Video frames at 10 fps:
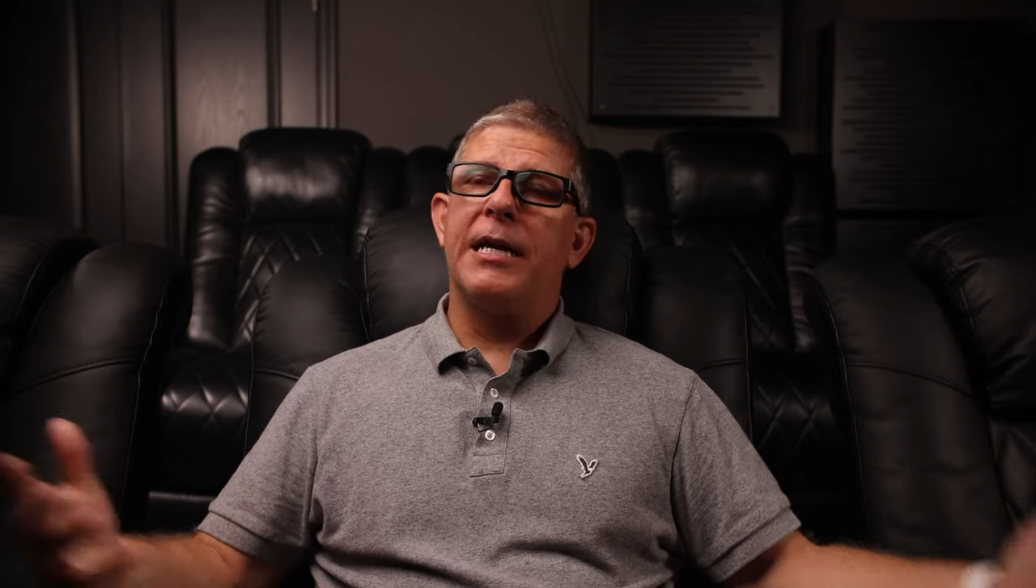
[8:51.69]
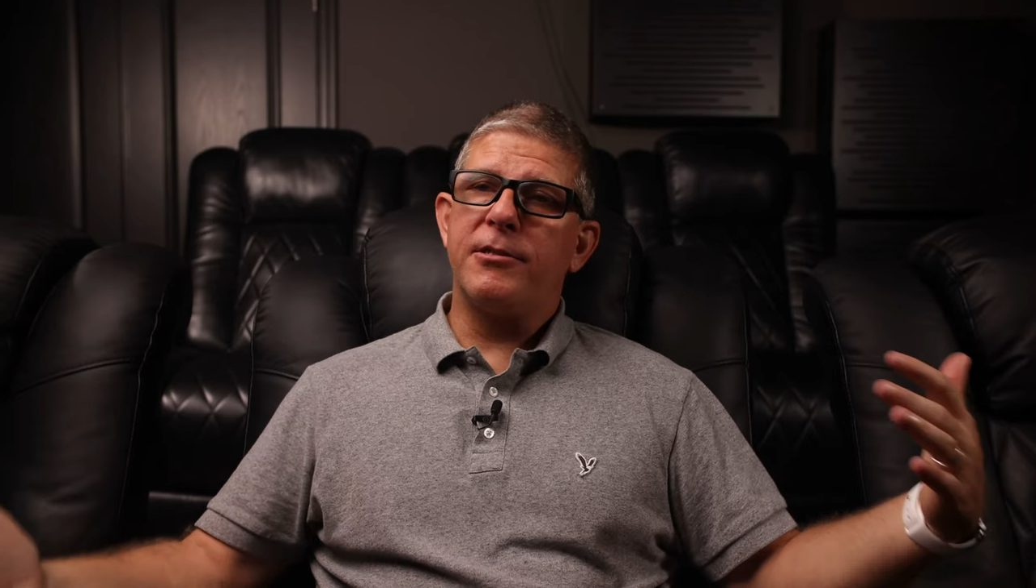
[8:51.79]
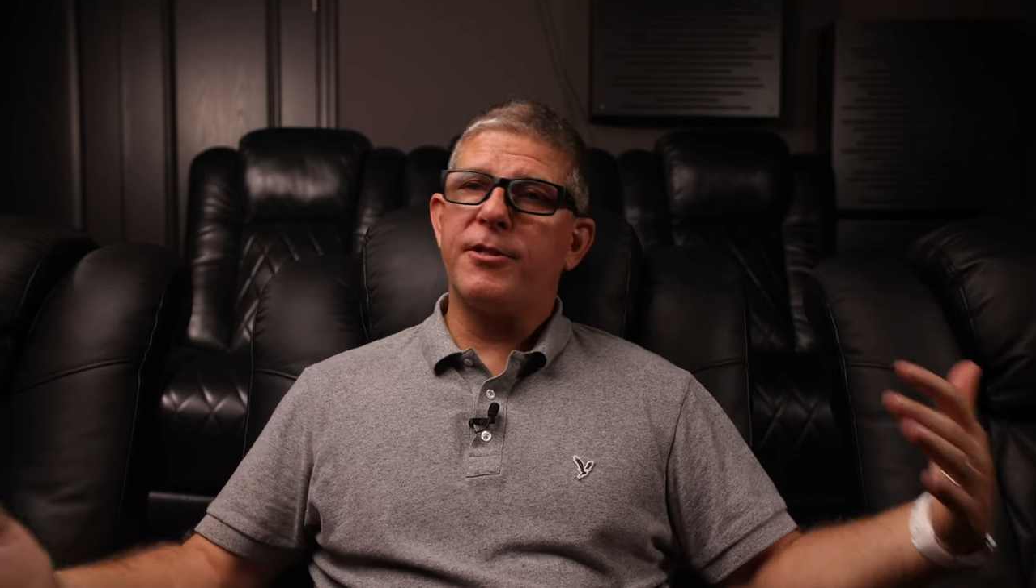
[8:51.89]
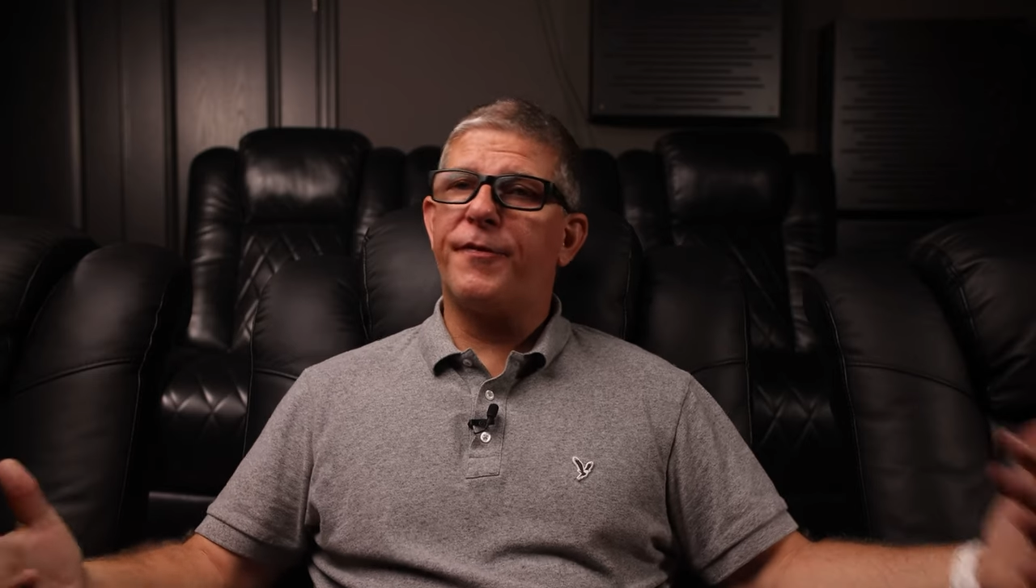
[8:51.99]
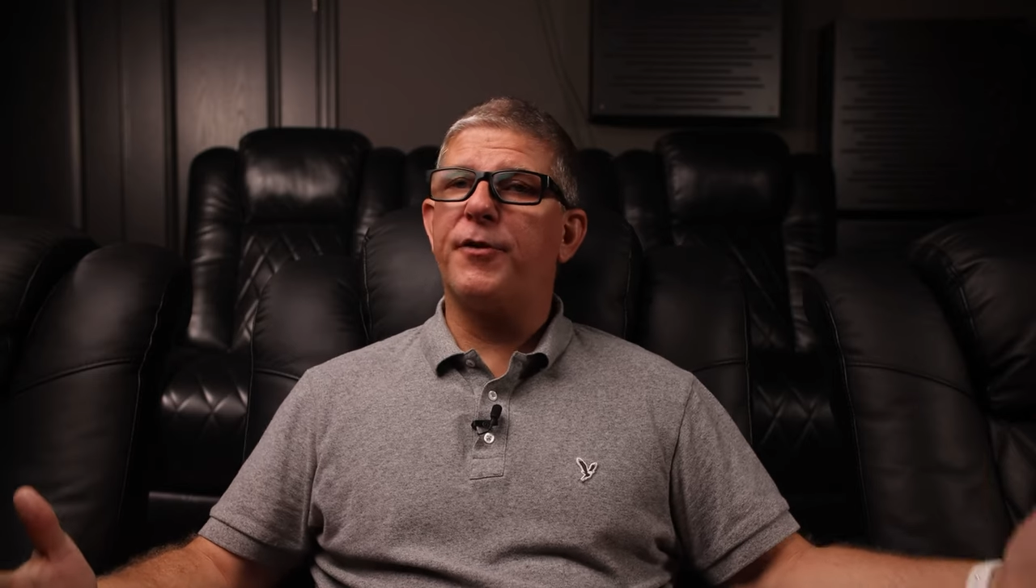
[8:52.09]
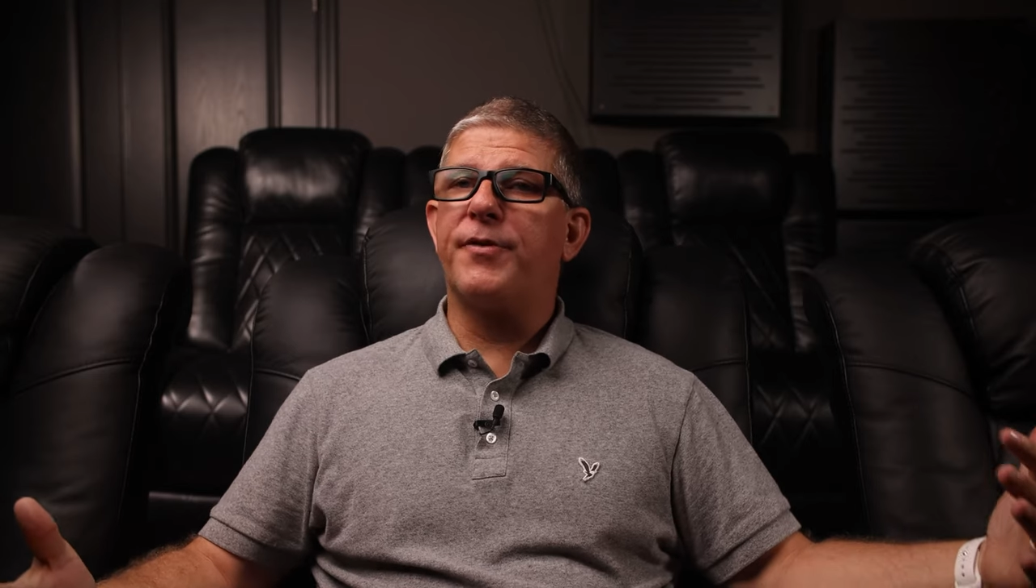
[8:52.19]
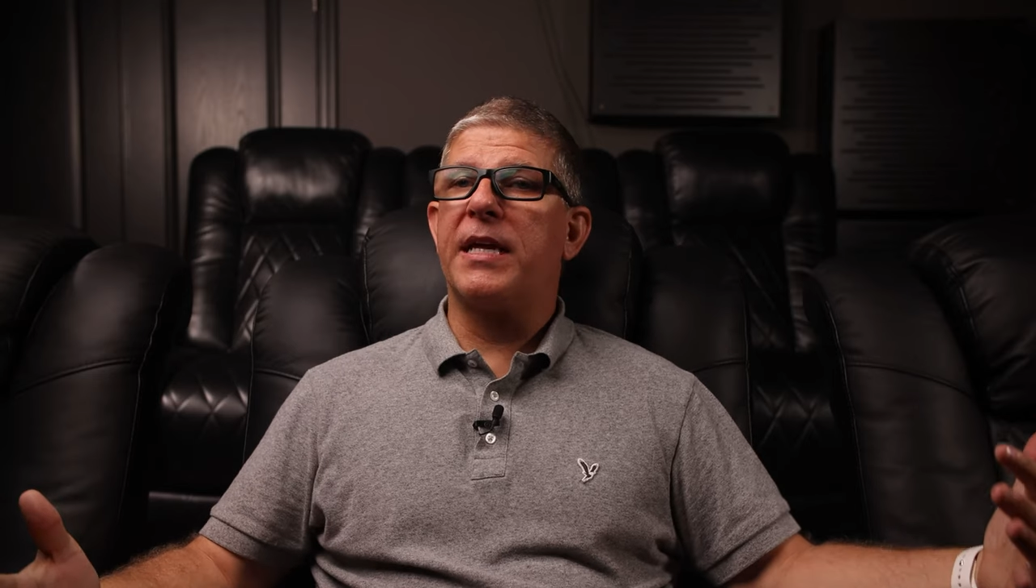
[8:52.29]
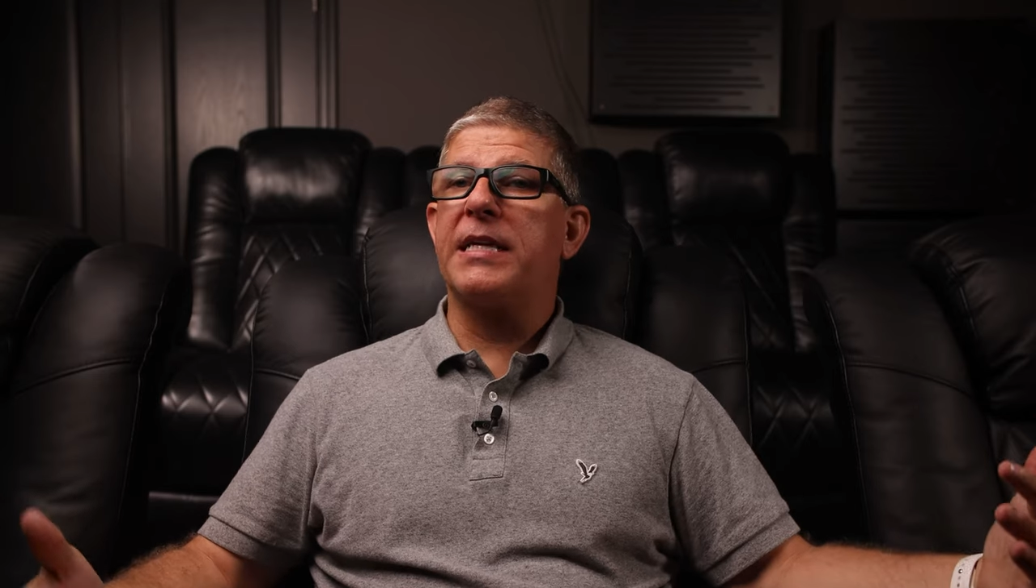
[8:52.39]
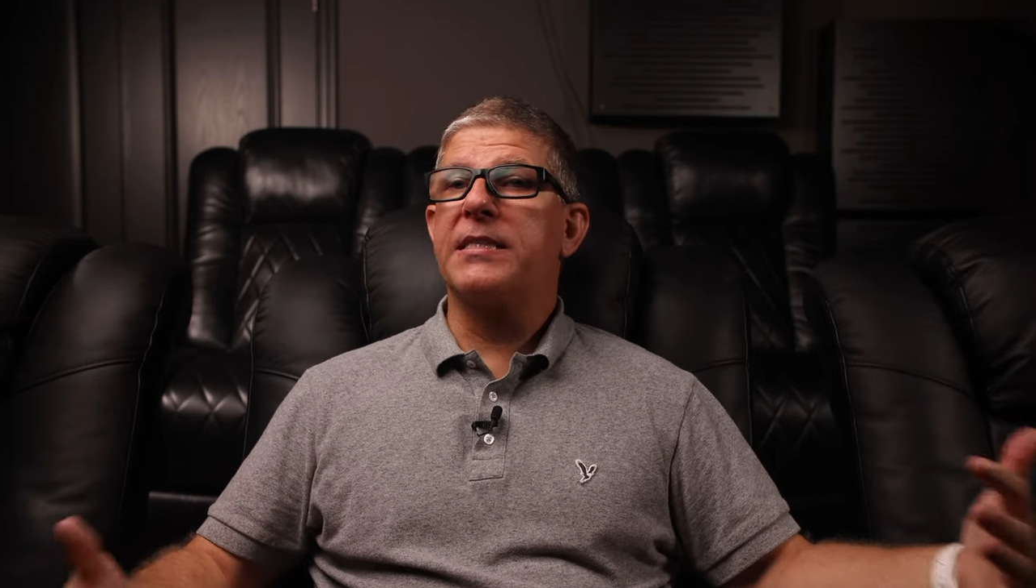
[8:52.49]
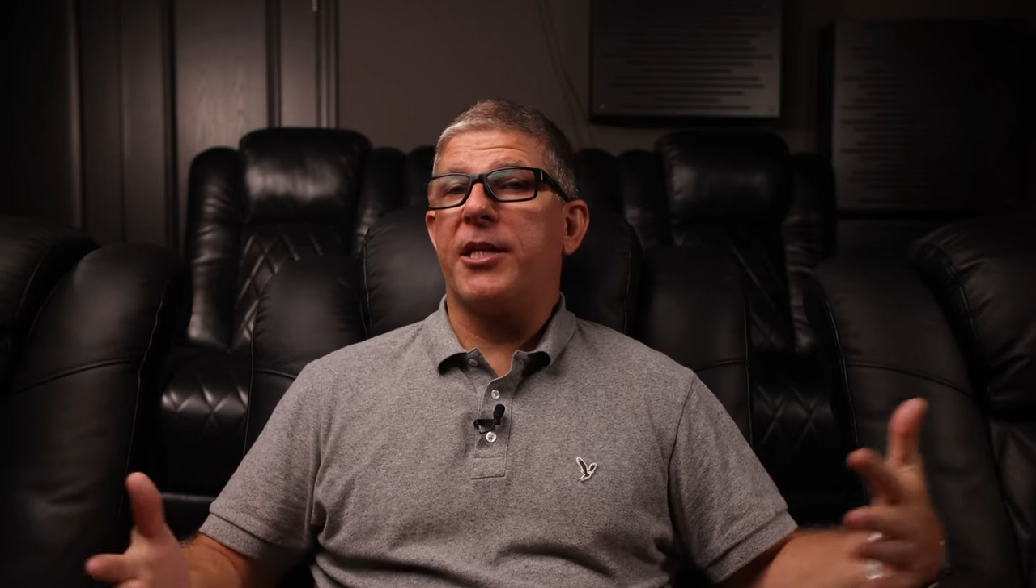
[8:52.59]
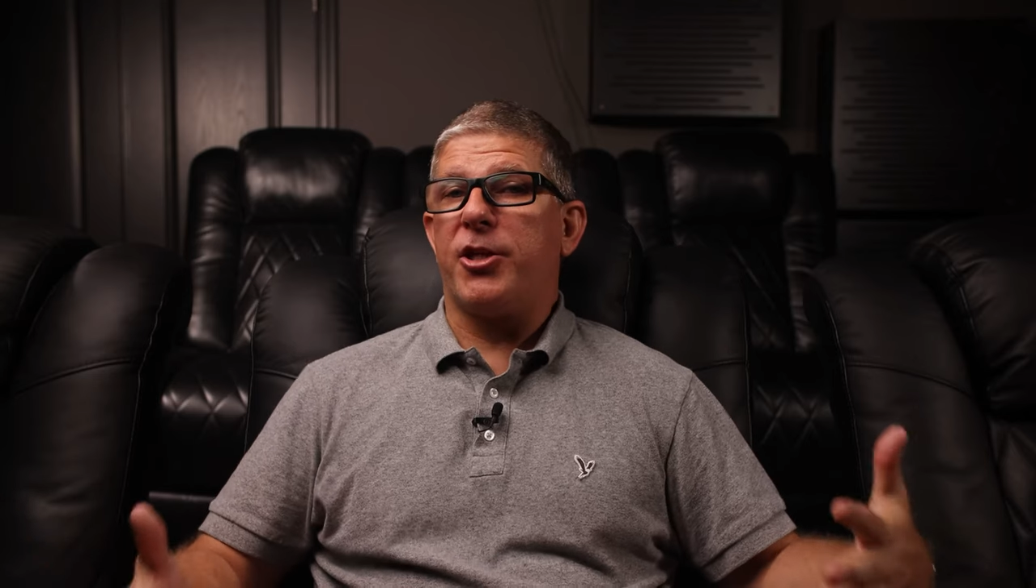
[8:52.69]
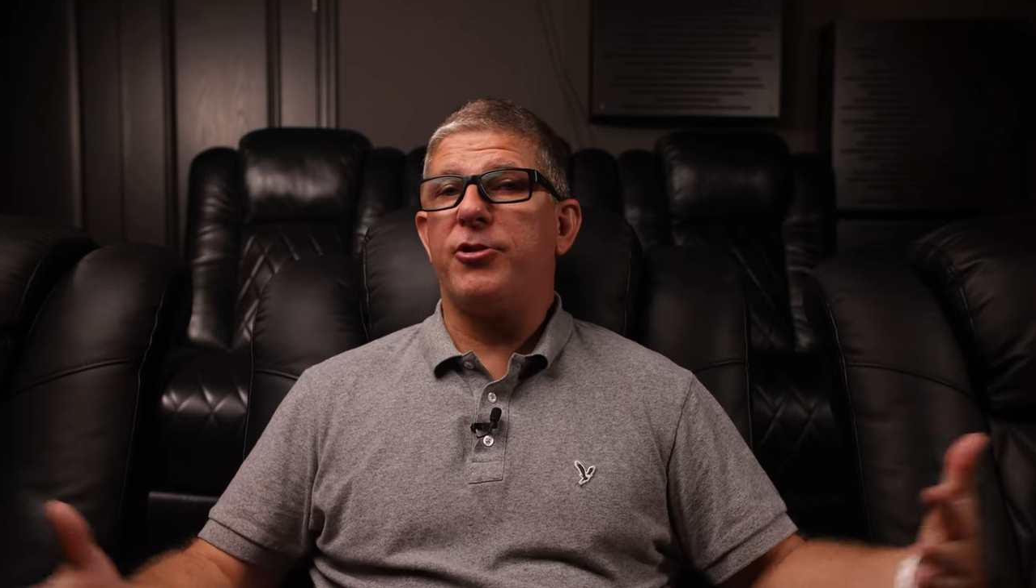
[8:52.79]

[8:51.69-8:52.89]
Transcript: here's a few things that